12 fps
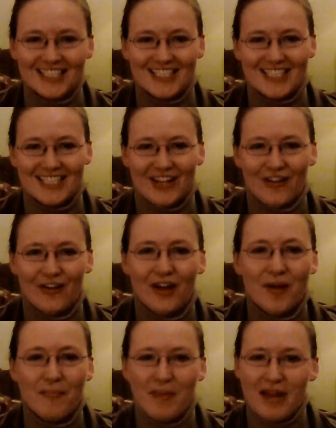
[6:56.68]
So
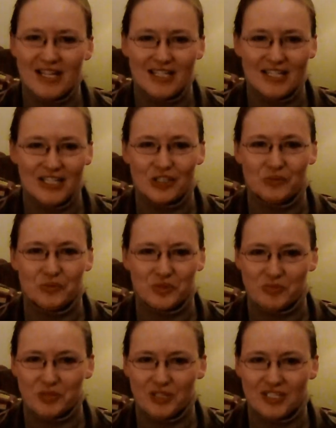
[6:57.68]
my addiction was
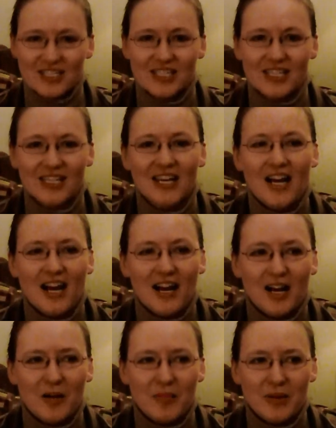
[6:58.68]
books.
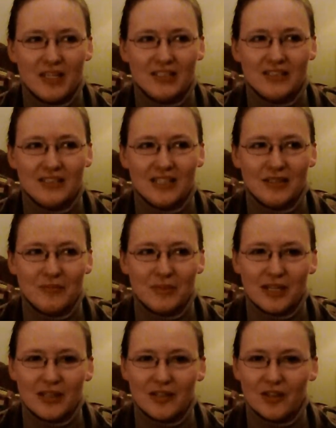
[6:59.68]
Um, and, and
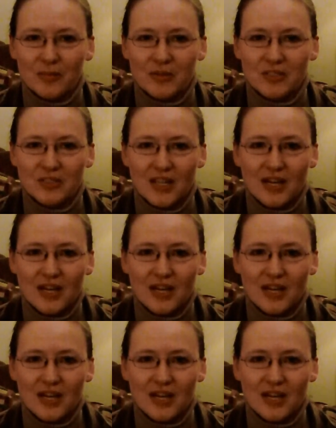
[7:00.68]
my argument,